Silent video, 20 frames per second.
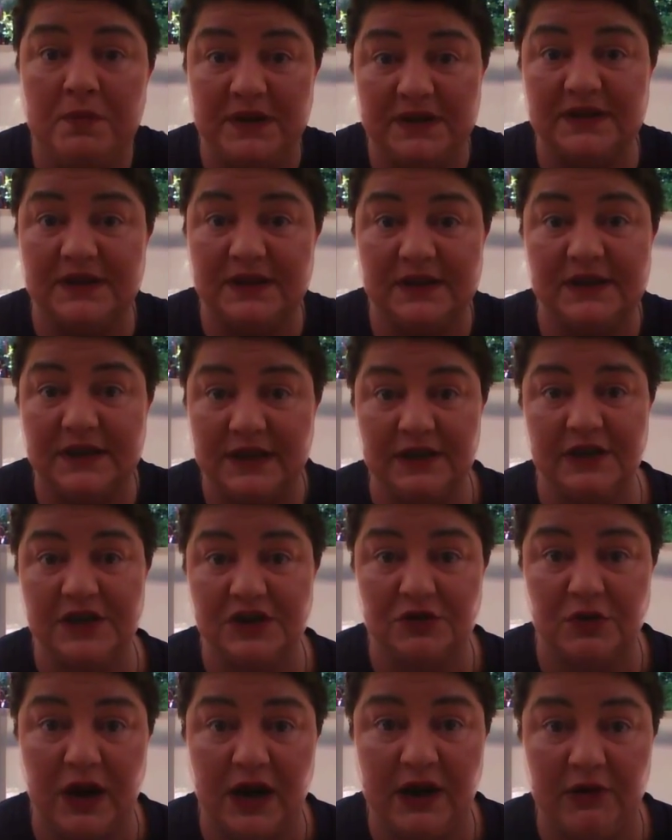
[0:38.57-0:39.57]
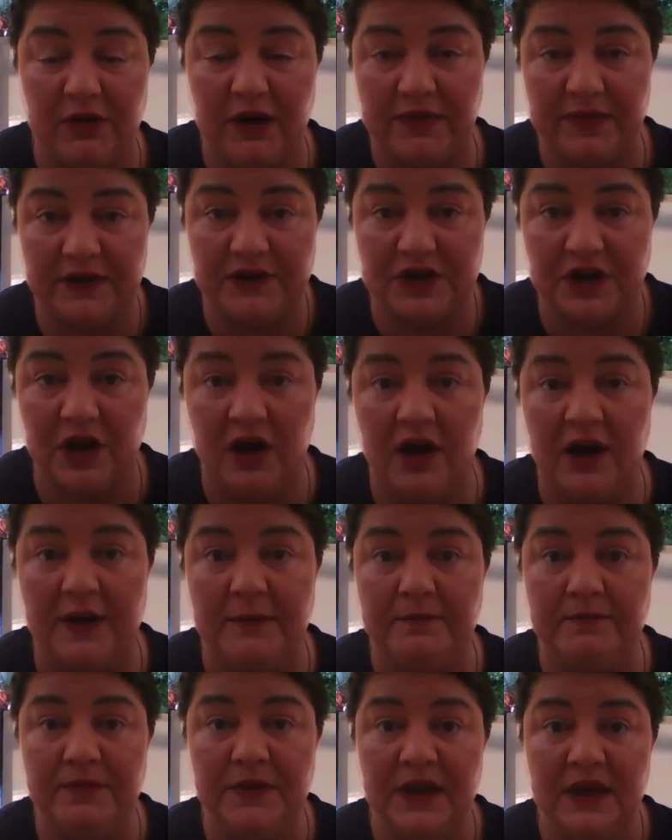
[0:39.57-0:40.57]
business in Australia at the
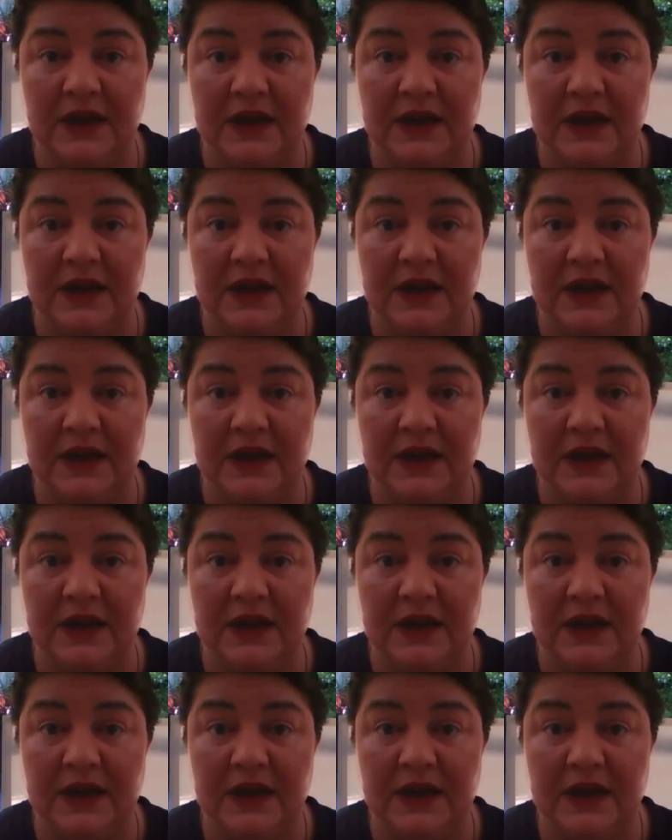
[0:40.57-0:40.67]
time.